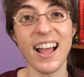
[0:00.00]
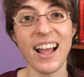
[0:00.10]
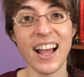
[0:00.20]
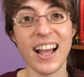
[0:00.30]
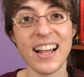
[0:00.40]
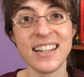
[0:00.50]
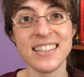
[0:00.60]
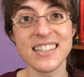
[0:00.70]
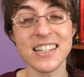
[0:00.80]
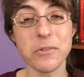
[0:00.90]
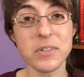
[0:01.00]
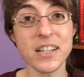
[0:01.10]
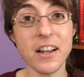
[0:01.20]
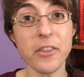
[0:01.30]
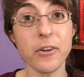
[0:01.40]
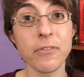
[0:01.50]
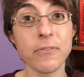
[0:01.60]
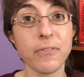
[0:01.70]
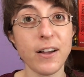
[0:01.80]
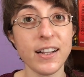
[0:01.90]
and it was another
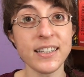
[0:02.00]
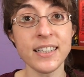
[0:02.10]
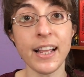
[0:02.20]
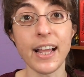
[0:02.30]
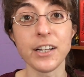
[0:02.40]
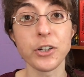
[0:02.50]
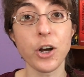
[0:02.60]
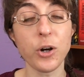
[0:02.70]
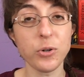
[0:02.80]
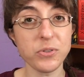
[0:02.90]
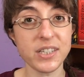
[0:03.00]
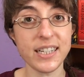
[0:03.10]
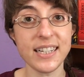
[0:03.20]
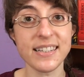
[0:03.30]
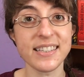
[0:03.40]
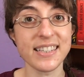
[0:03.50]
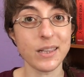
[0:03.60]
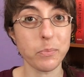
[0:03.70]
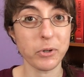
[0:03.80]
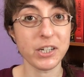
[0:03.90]
fun and cozy
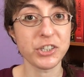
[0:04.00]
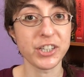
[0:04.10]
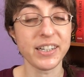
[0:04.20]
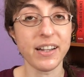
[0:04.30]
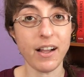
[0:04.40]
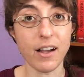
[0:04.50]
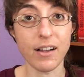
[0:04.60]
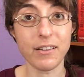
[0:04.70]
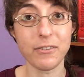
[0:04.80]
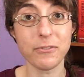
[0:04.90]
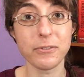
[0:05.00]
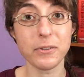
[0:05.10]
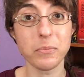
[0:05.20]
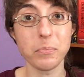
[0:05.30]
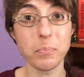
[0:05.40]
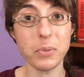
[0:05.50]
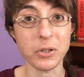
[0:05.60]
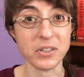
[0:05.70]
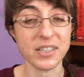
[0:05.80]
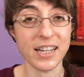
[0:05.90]
celebration of
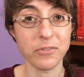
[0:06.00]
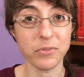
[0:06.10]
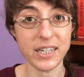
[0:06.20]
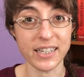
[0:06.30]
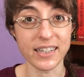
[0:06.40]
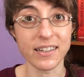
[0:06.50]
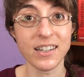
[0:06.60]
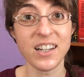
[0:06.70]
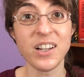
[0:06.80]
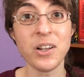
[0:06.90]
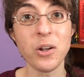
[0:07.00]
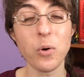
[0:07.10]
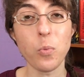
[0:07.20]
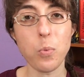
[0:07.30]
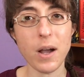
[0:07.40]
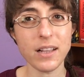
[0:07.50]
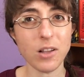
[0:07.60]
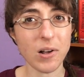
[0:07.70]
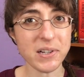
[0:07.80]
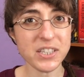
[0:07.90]
books and reading while
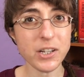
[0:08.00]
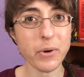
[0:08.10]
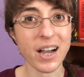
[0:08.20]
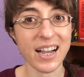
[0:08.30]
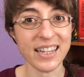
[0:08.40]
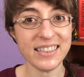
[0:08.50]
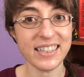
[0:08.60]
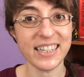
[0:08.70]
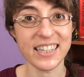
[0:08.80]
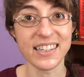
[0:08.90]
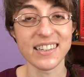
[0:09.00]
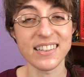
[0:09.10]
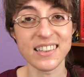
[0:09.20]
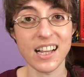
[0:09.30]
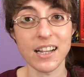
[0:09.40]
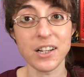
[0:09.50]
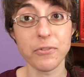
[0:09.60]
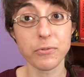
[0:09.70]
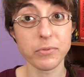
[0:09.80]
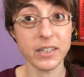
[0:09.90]
also highlighting a lot
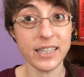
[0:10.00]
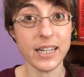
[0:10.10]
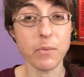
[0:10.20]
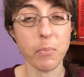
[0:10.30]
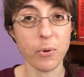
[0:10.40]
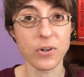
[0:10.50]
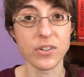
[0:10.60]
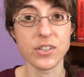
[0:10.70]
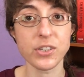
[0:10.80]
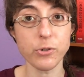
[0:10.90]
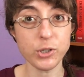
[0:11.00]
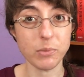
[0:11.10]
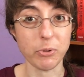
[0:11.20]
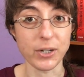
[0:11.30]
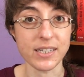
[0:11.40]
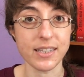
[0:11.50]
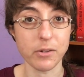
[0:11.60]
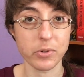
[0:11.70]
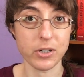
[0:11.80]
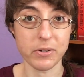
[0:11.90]
of really important social points that
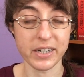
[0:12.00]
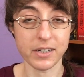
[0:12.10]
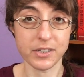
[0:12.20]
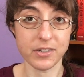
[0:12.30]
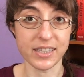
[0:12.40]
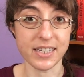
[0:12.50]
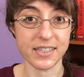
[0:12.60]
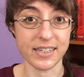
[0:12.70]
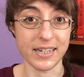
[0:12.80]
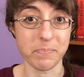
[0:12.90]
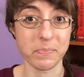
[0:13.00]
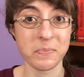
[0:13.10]
were going on during this time,